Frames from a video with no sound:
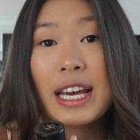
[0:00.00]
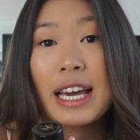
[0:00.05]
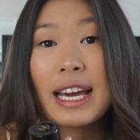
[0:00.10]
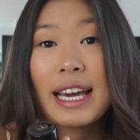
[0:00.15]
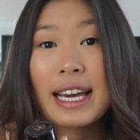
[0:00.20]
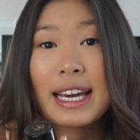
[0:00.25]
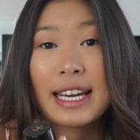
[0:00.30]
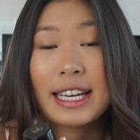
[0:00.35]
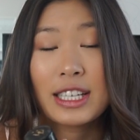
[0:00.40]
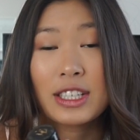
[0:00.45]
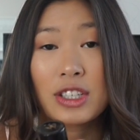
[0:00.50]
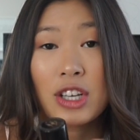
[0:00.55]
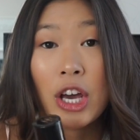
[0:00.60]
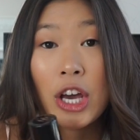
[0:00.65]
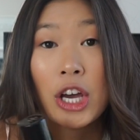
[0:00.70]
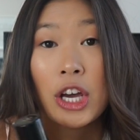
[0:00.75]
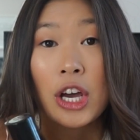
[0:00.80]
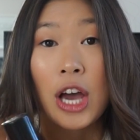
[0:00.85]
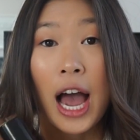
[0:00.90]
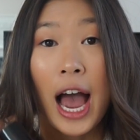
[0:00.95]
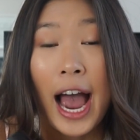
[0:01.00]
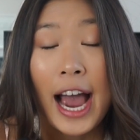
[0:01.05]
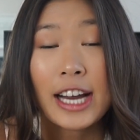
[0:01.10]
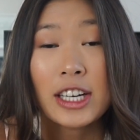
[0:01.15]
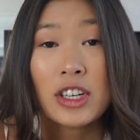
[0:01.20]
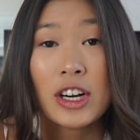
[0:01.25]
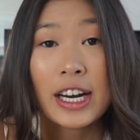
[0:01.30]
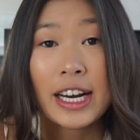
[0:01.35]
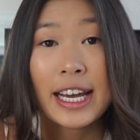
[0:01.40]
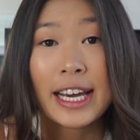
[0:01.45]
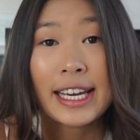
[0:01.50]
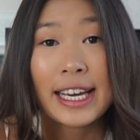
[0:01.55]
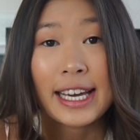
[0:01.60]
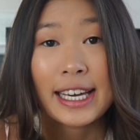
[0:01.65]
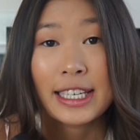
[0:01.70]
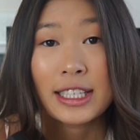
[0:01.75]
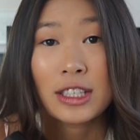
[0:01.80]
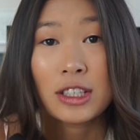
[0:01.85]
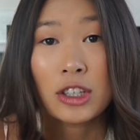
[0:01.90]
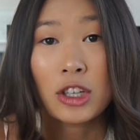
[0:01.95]
It is hydrating,
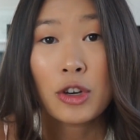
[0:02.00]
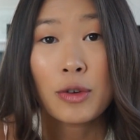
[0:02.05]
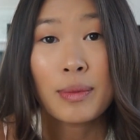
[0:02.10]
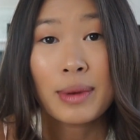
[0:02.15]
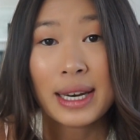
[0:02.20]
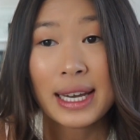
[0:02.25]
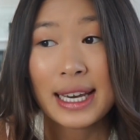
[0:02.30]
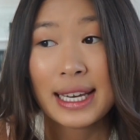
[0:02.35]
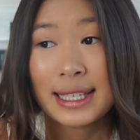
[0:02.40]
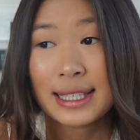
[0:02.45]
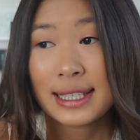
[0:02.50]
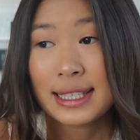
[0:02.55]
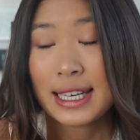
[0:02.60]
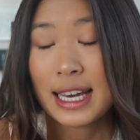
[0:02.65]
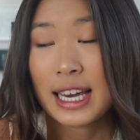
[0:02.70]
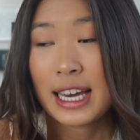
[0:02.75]
it is luminous,